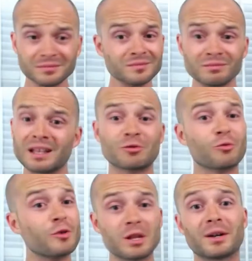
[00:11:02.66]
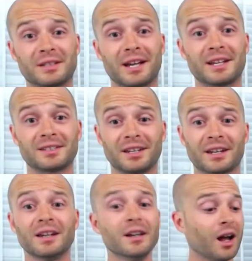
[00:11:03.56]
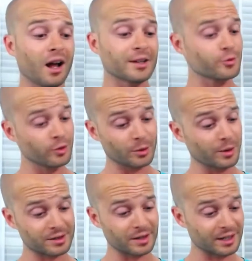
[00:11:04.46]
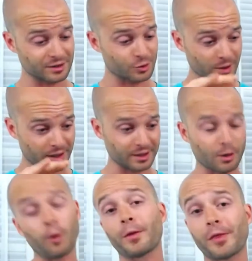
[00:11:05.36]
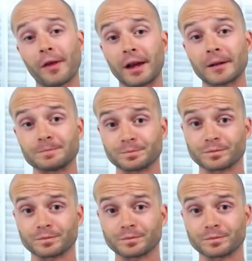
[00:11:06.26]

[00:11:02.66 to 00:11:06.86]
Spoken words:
That's really what it tastes like. That's really what it's like drinking the whole thing.